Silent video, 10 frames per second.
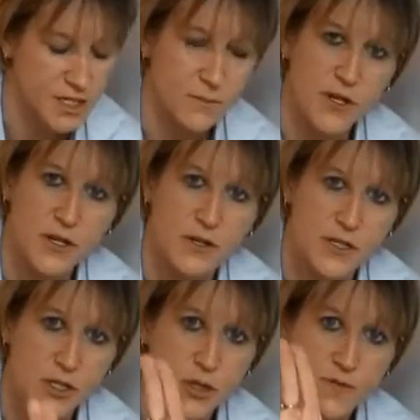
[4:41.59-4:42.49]
So I'm going to
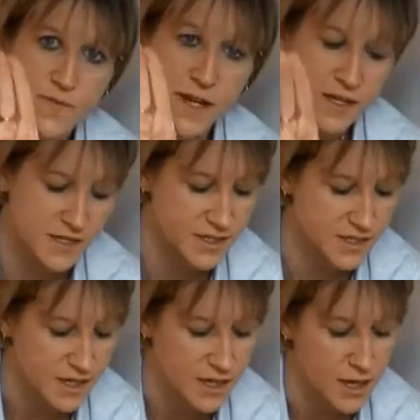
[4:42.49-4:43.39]
use 2
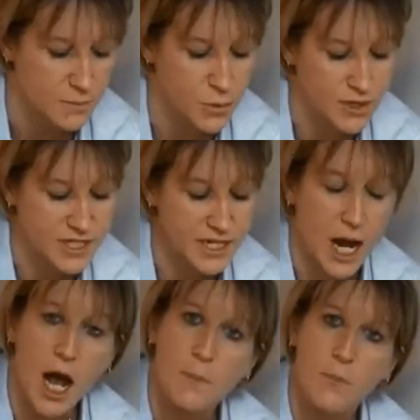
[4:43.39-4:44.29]
fingers
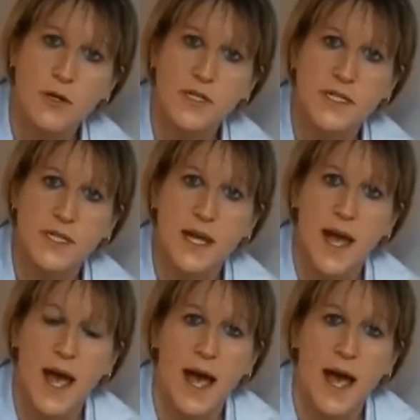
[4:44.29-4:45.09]
pointing upwards,